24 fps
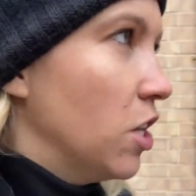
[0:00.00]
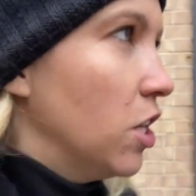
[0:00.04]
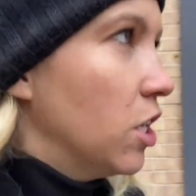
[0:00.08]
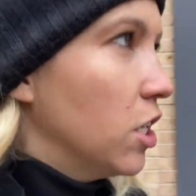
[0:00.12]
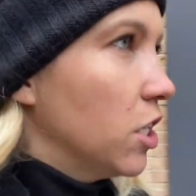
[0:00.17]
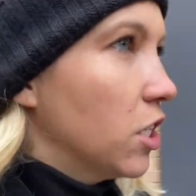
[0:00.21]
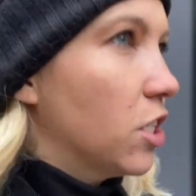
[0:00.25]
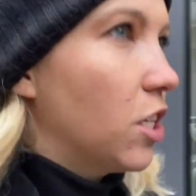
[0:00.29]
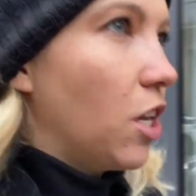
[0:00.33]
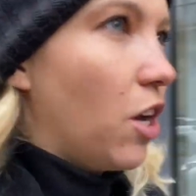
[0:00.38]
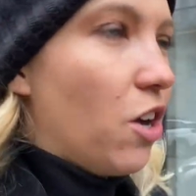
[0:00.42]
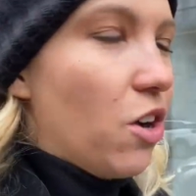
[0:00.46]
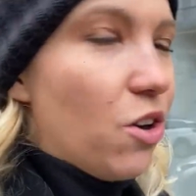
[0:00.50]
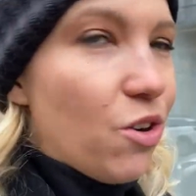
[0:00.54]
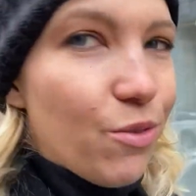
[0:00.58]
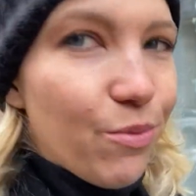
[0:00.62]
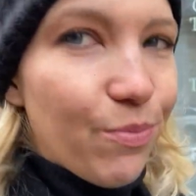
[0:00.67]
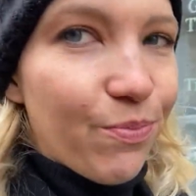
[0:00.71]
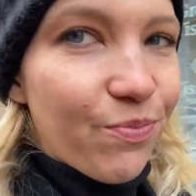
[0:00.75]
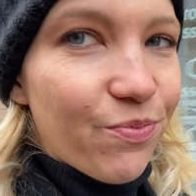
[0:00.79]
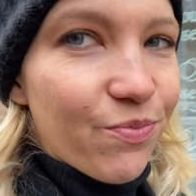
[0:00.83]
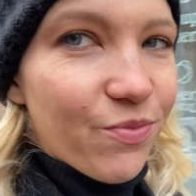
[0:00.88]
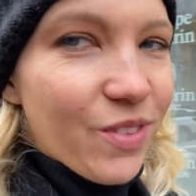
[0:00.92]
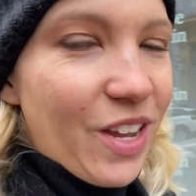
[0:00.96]
So
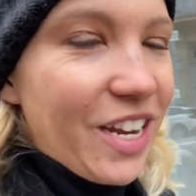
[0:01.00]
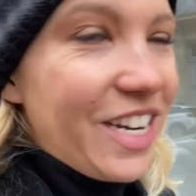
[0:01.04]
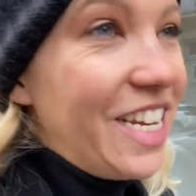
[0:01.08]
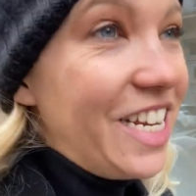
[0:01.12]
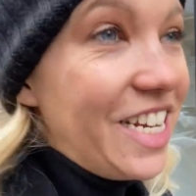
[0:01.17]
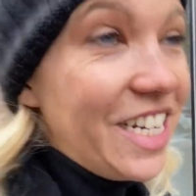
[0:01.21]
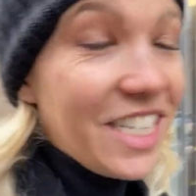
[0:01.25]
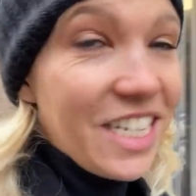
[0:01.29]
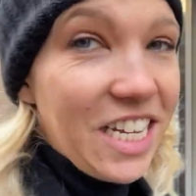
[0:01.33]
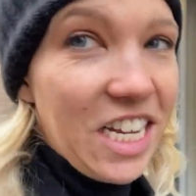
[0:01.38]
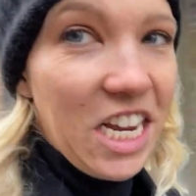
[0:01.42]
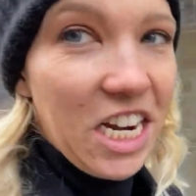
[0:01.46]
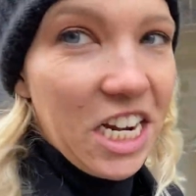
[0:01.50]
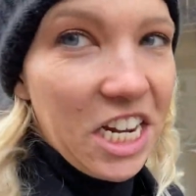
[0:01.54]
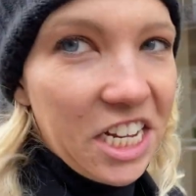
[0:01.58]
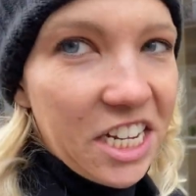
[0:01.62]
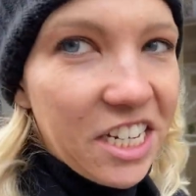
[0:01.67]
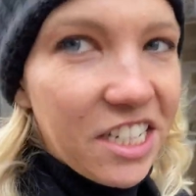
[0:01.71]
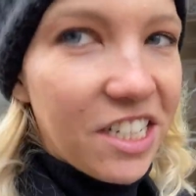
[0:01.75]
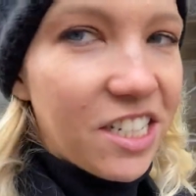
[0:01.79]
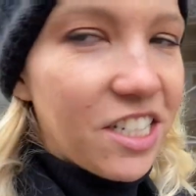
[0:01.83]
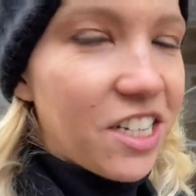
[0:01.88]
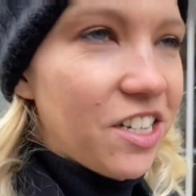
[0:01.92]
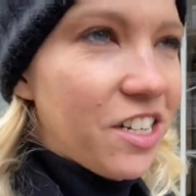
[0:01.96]
I needed to eat
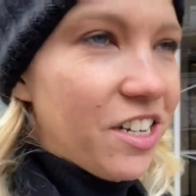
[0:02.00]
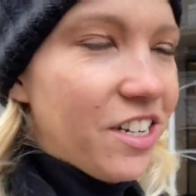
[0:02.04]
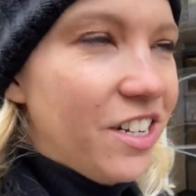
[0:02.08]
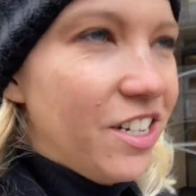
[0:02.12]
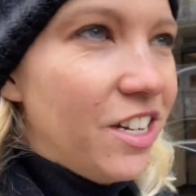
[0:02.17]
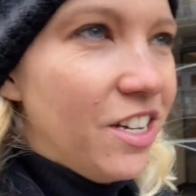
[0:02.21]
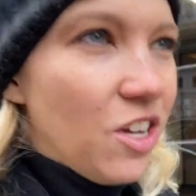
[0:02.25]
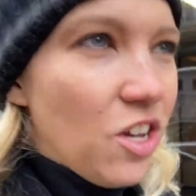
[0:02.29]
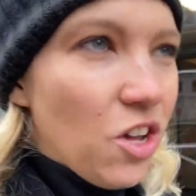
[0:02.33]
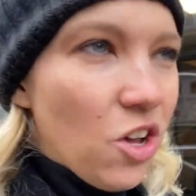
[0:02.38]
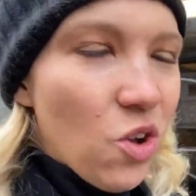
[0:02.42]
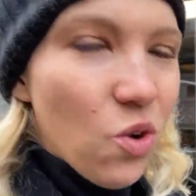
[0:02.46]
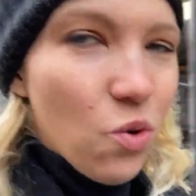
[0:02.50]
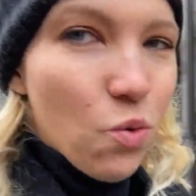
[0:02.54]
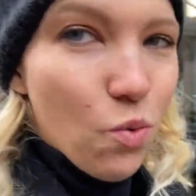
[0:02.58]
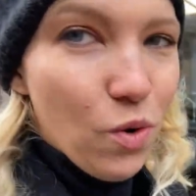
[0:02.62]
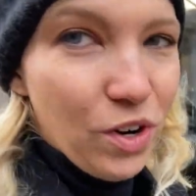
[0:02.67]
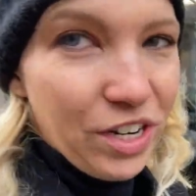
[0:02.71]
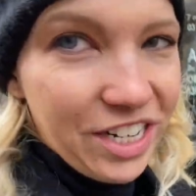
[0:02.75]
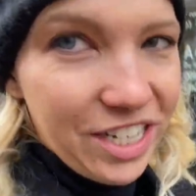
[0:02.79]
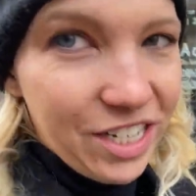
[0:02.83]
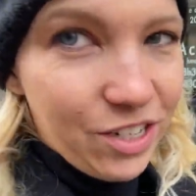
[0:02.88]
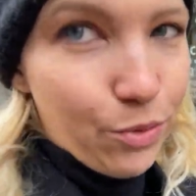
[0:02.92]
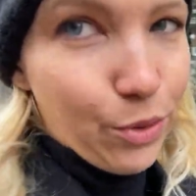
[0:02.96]
it.
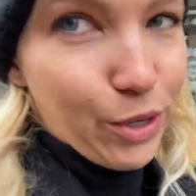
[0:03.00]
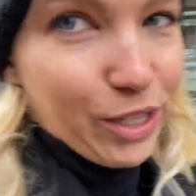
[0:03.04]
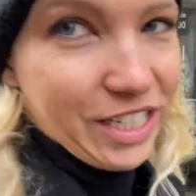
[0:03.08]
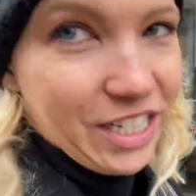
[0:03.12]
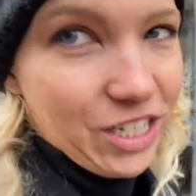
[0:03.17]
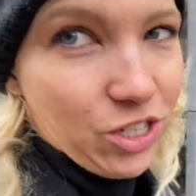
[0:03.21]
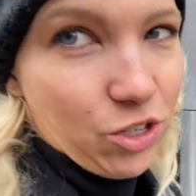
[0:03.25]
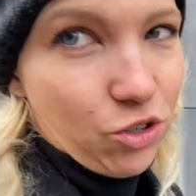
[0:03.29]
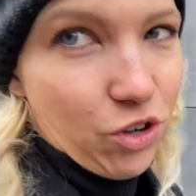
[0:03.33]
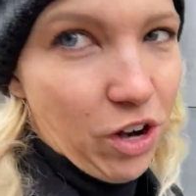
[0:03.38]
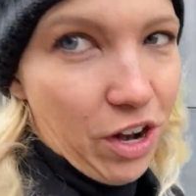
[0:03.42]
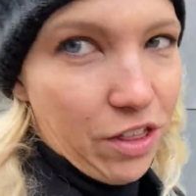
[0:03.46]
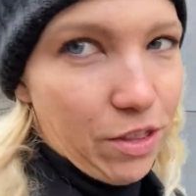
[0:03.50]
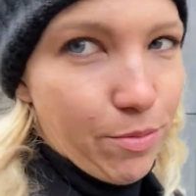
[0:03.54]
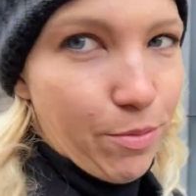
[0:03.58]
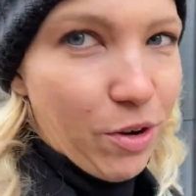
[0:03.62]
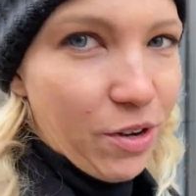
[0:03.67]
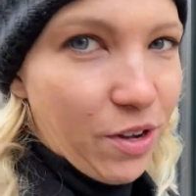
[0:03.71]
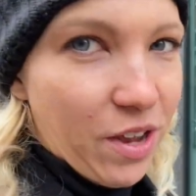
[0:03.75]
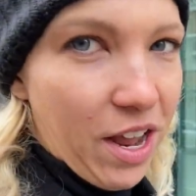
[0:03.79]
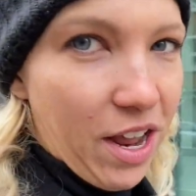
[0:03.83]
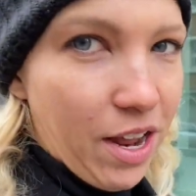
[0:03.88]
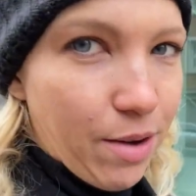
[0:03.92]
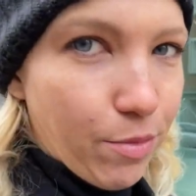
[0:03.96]
Wanted to at least try them on
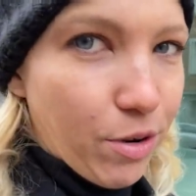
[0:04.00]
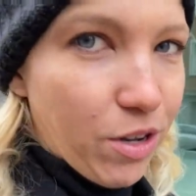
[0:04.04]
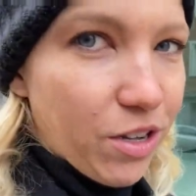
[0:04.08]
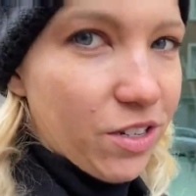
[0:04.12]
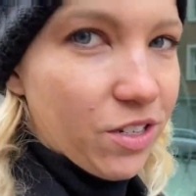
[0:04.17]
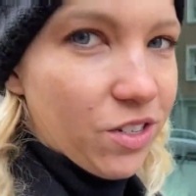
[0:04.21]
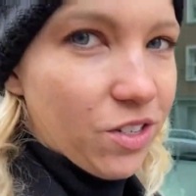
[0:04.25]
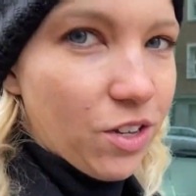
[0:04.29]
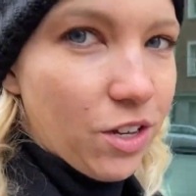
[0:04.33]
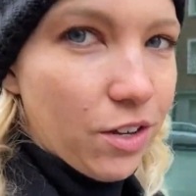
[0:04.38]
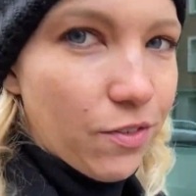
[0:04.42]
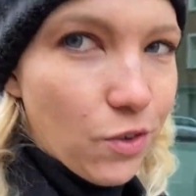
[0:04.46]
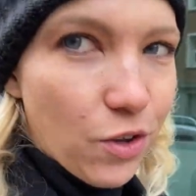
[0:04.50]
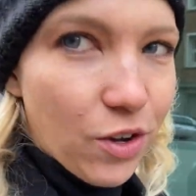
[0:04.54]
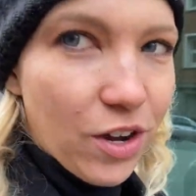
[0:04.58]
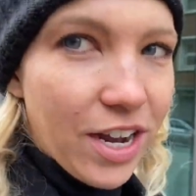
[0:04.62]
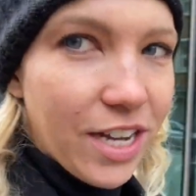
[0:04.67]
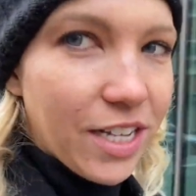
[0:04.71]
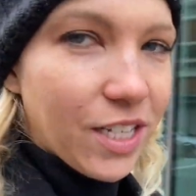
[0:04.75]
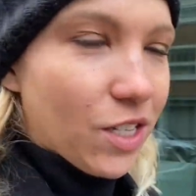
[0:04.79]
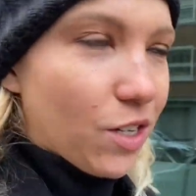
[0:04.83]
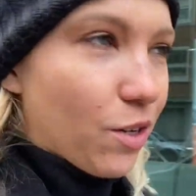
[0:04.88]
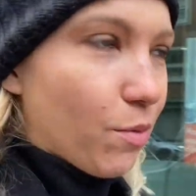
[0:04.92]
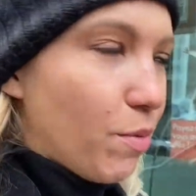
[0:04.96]
camera to give you
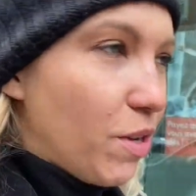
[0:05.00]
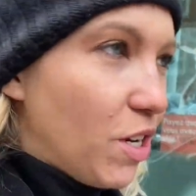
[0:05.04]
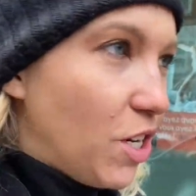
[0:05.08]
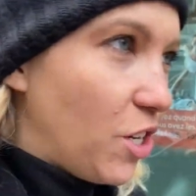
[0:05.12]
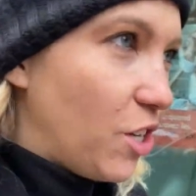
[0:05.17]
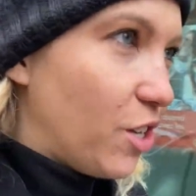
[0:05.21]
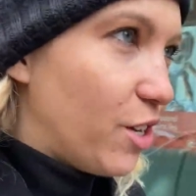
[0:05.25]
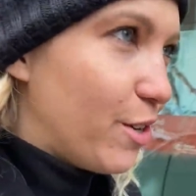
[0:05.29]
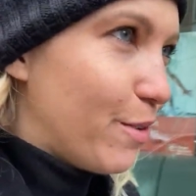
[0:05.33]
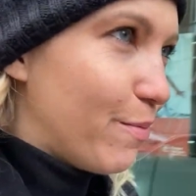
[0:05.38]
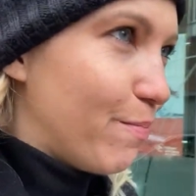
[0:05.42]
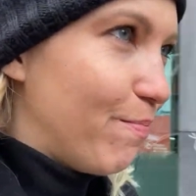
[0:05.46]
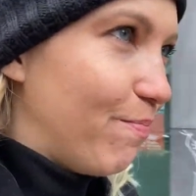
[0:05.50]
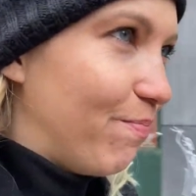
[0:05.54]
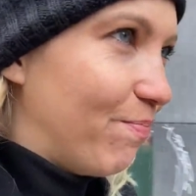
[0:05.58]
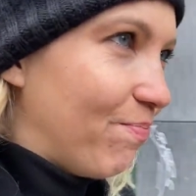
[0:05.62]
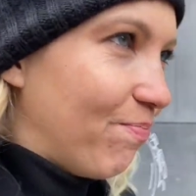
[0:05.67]
guys an opinion.